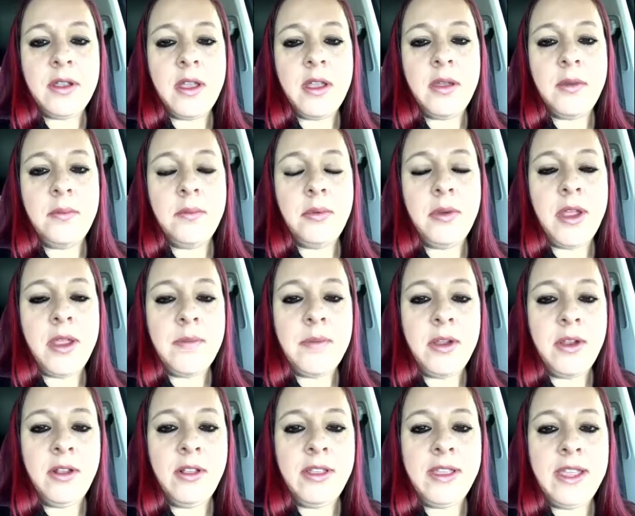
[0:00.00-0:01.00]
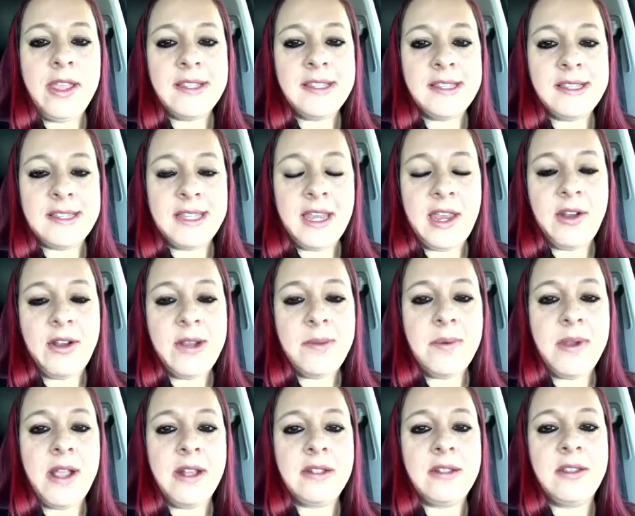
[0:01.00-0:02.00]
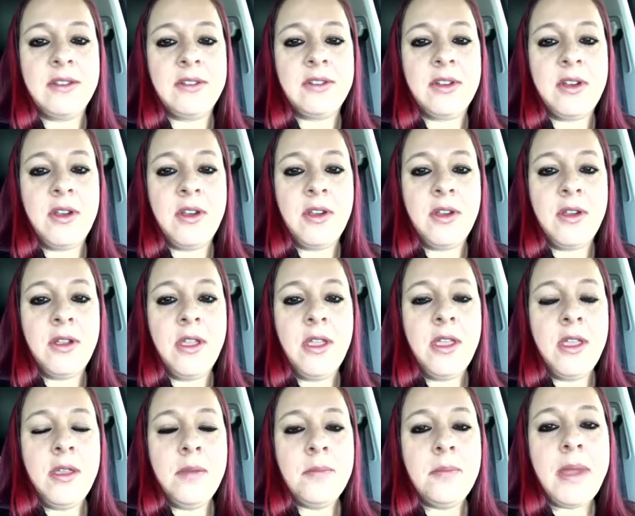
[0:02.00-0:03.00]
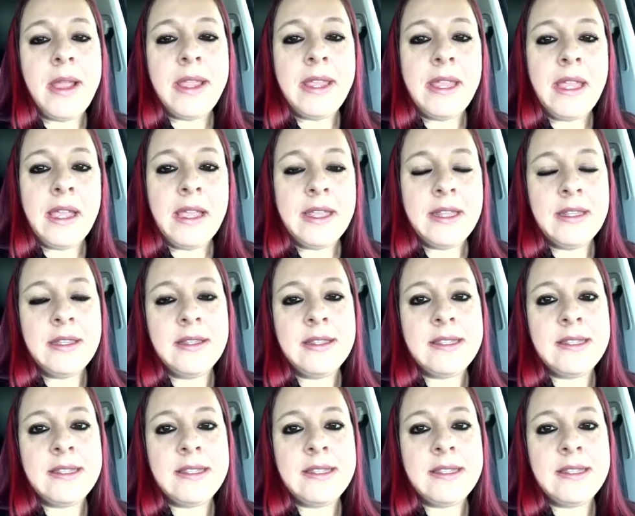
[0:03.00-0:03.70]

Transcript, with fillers: um, primarily as a security practitioner, my guidance